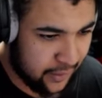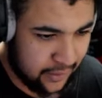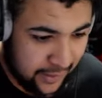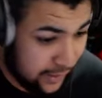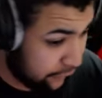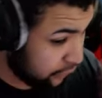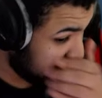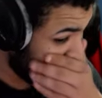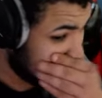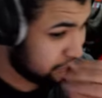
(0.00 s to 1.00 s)
They never
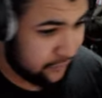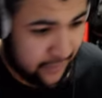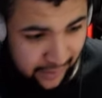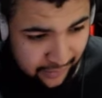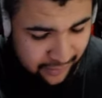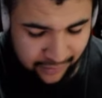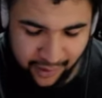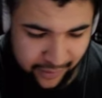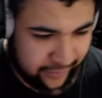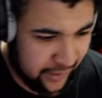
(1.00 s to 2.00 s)
do. Anything you
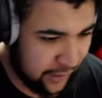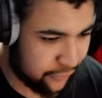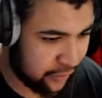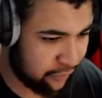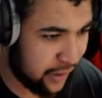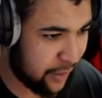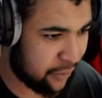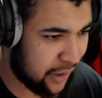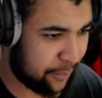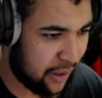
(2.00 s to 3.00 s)
kind of save doesn't really
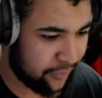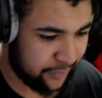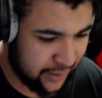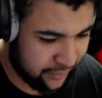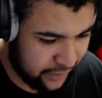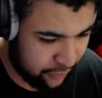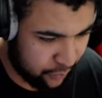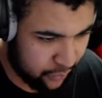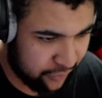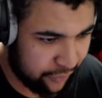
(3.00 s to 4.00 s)
upgrade apart from T S G
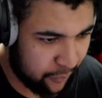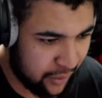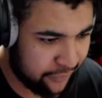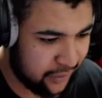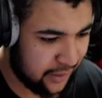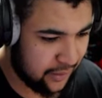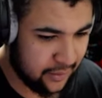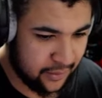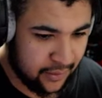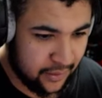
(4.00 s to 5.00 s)
rewards from what I've seen.
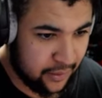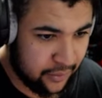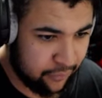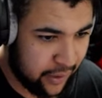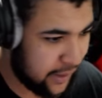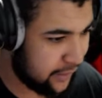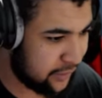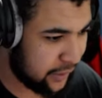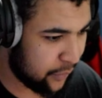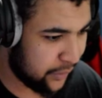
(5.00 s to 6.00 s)
Right, let's
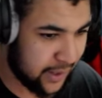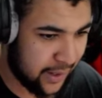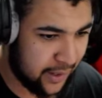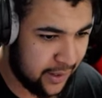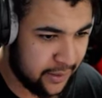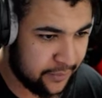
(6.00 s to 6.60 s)
see what we get here.